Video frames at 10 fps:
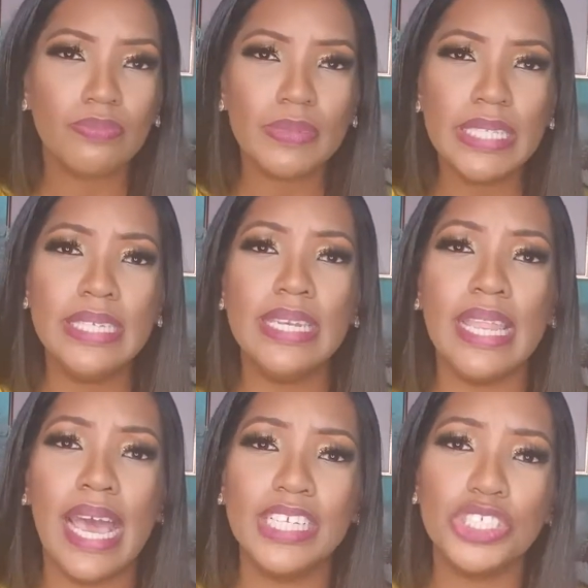the
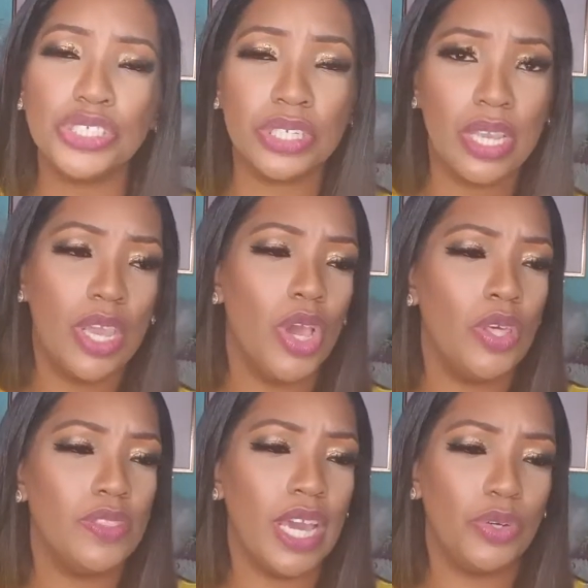lash
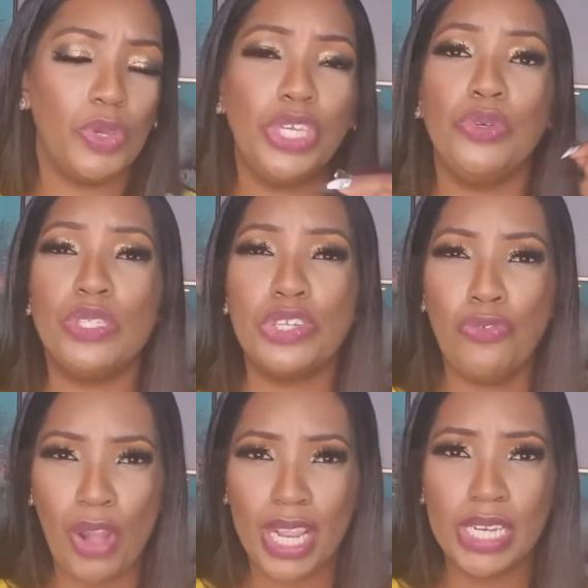that we use the
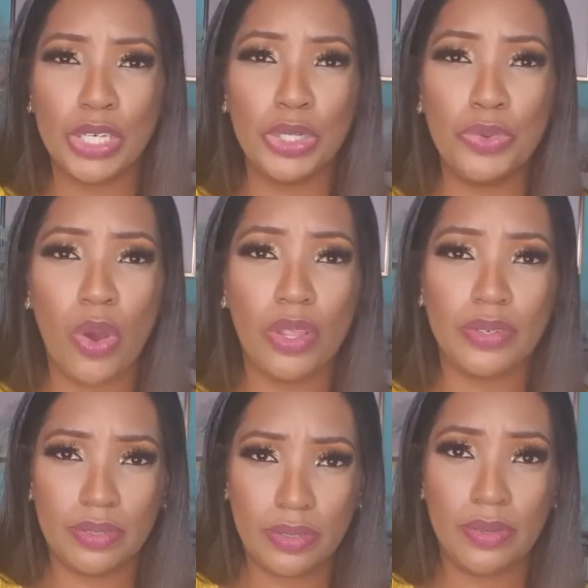regular glue on,
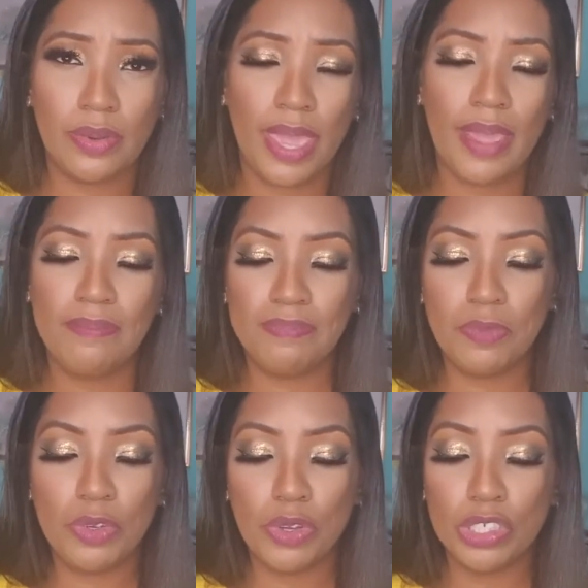okay?
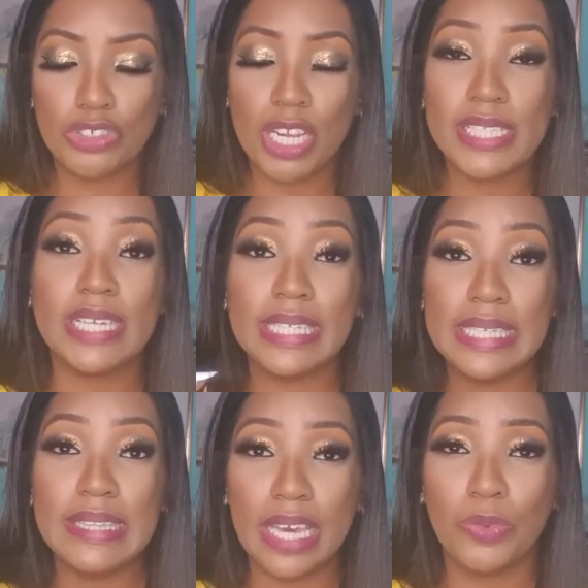We're going to try to
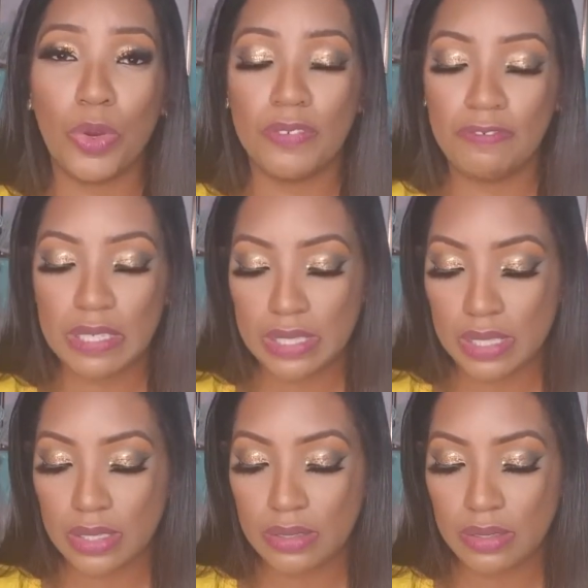clean that one
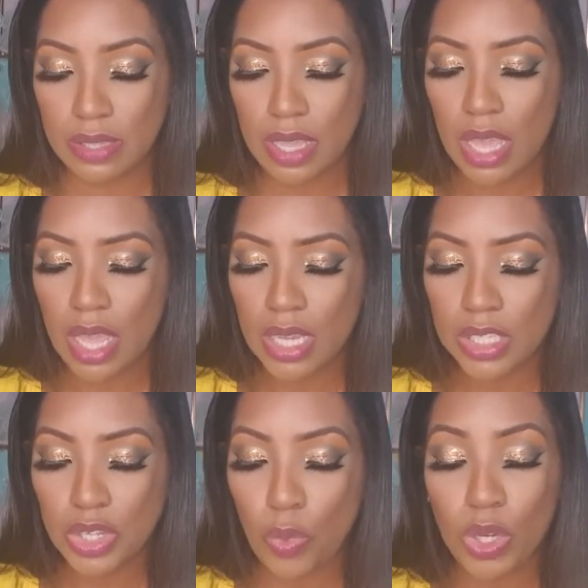first.
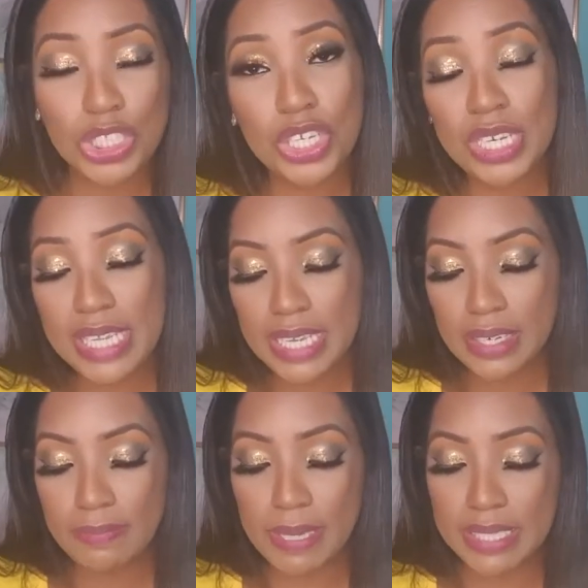So what you
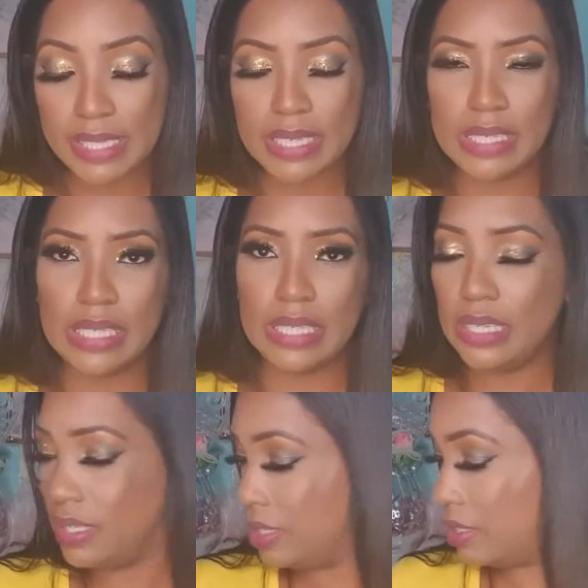need
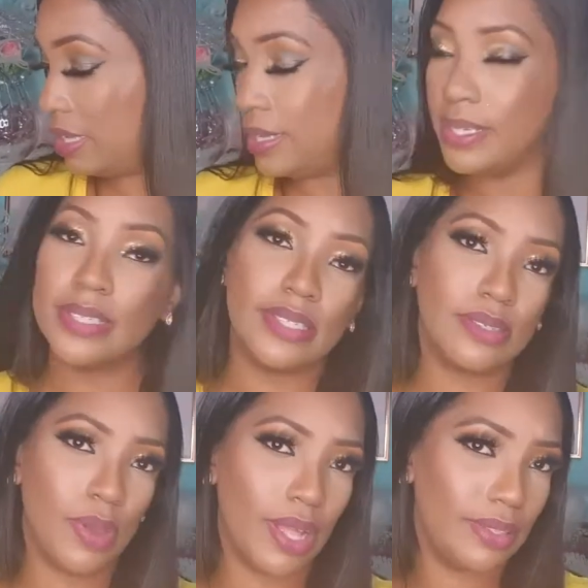basically is,
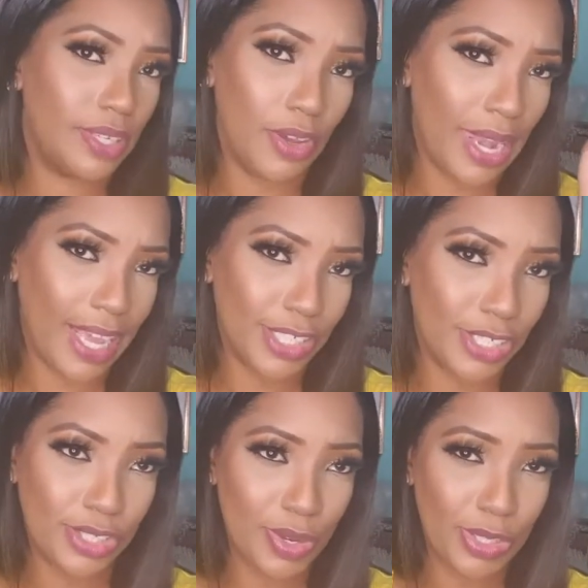well, your
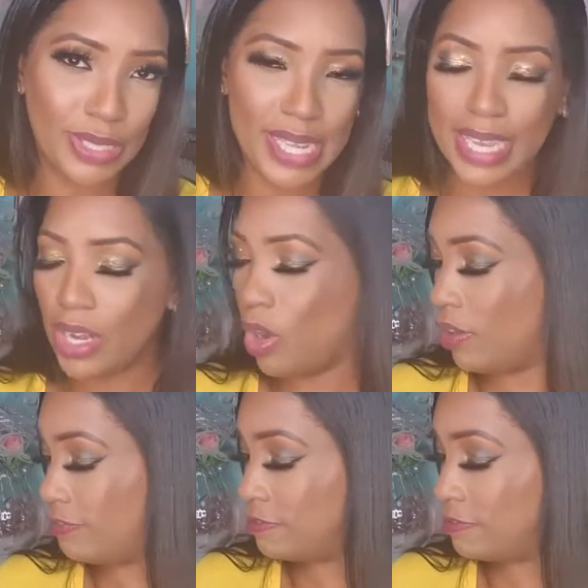lash, when you take it off,